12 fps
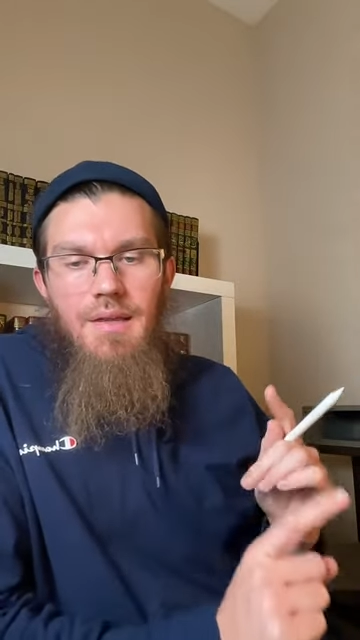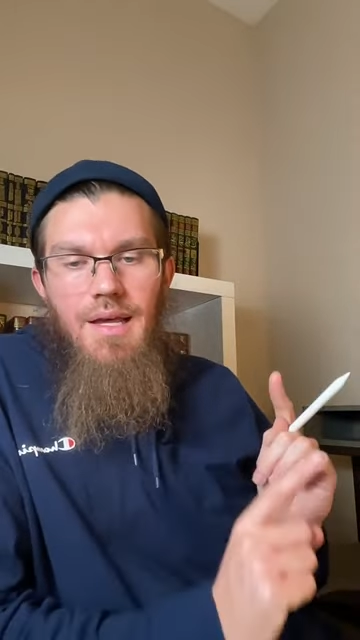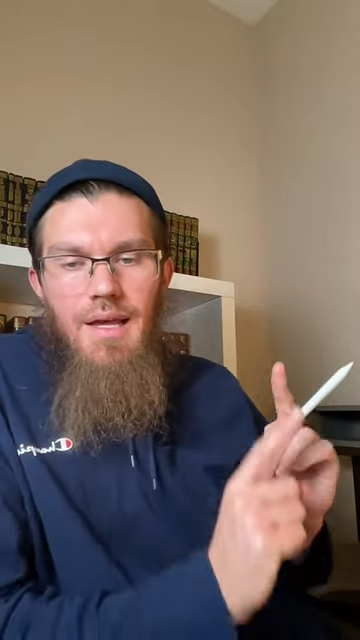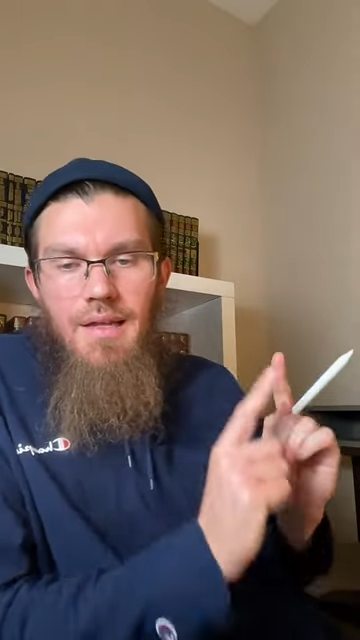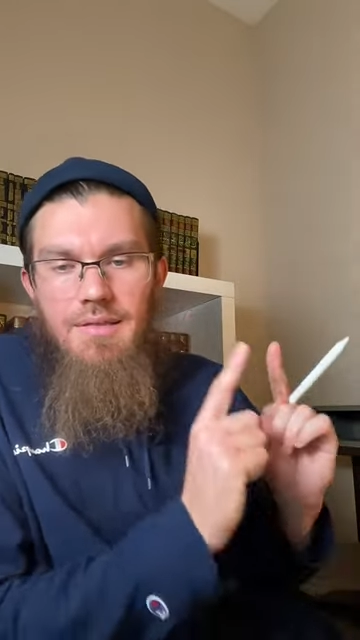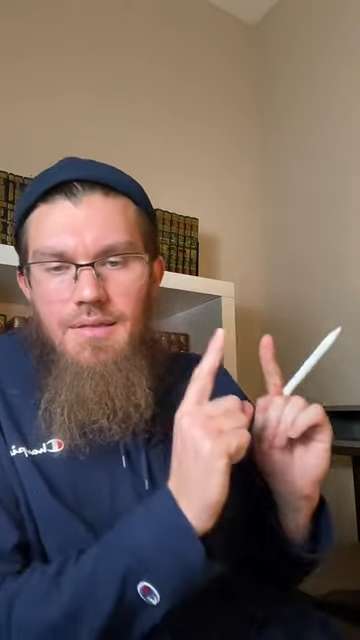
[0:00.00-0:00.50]

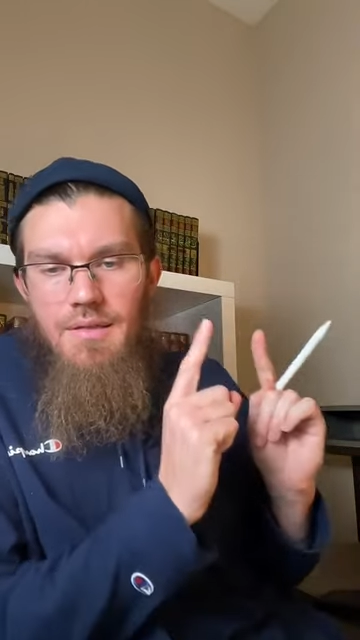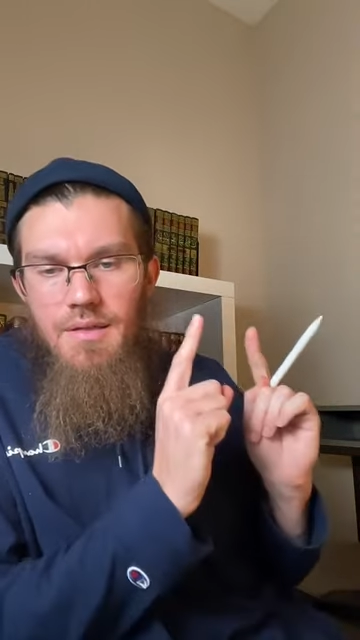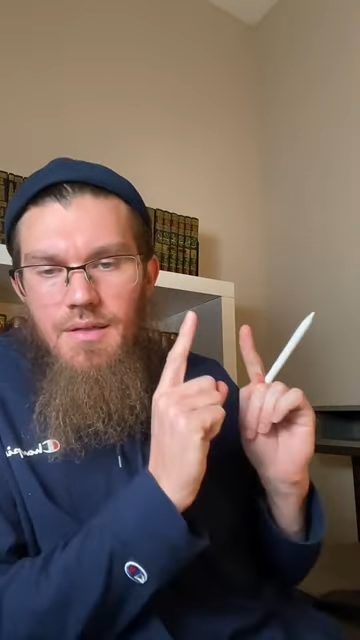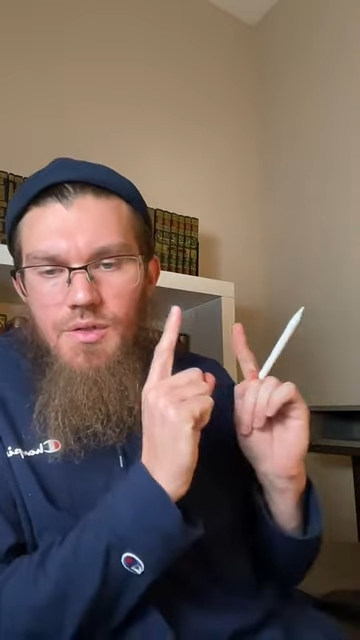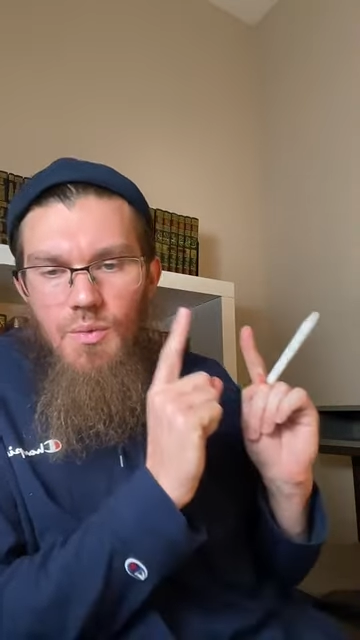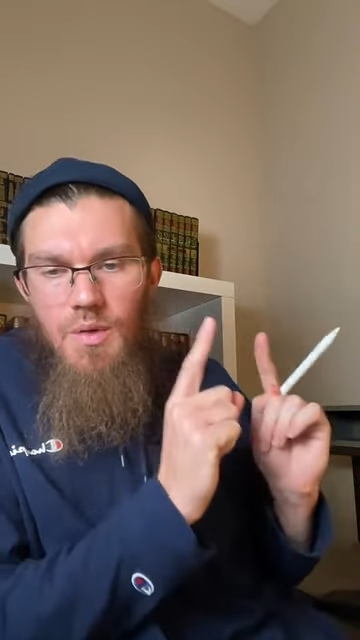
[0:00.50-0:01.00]
that
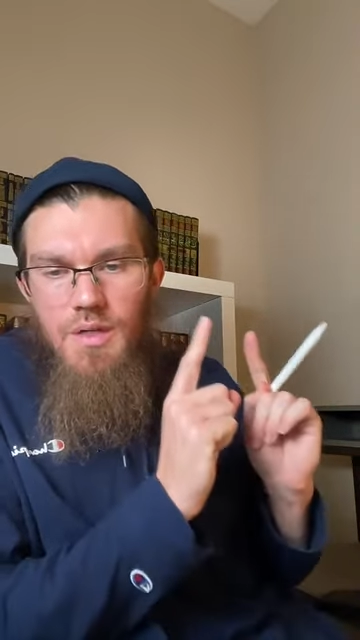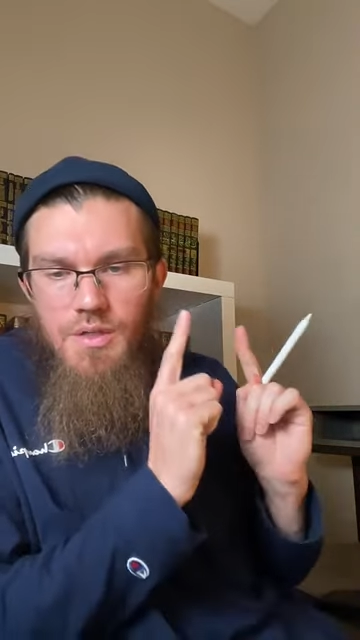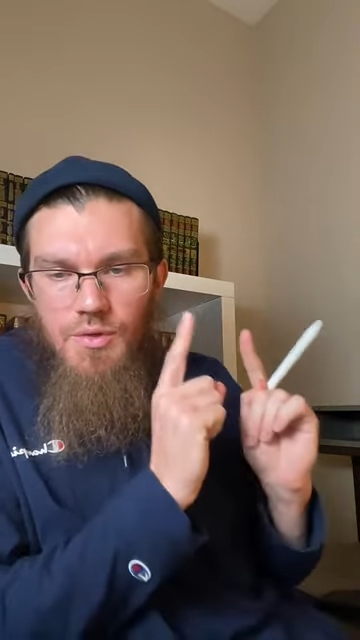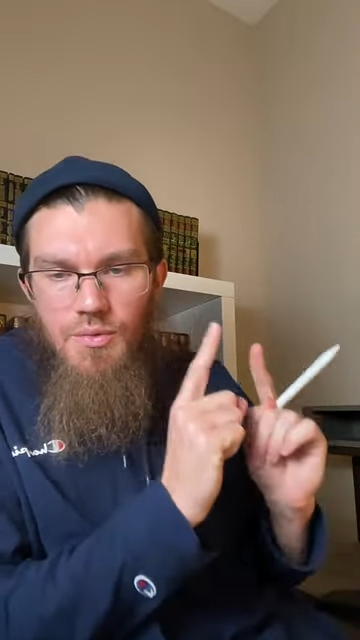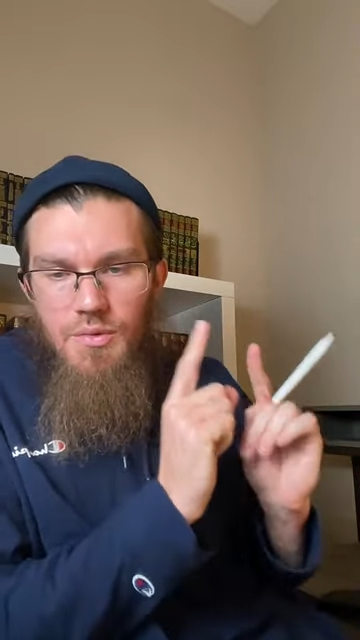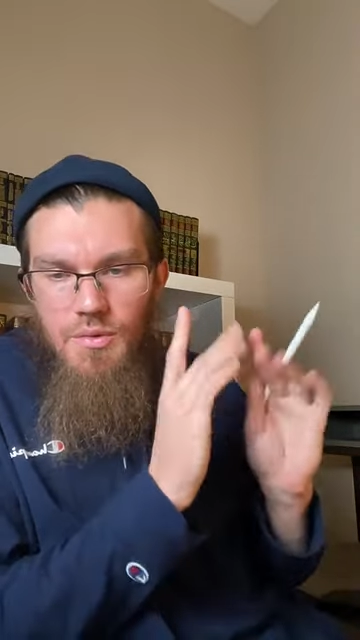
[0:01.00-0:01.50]
there's
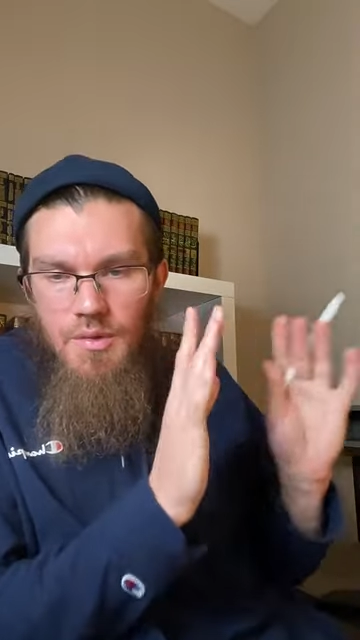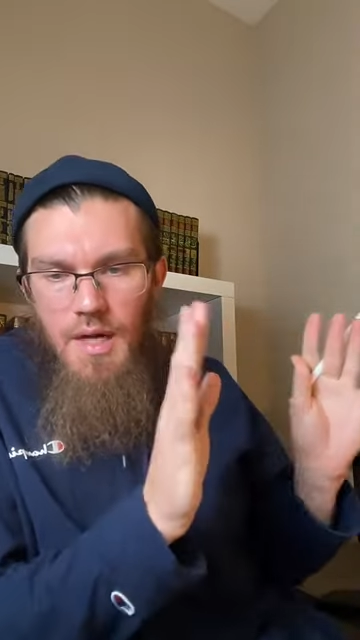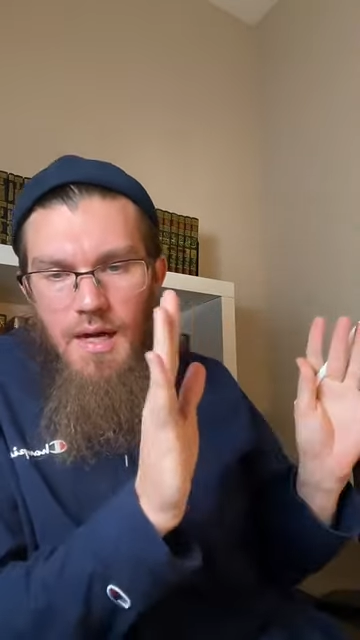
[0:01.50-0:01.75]
one true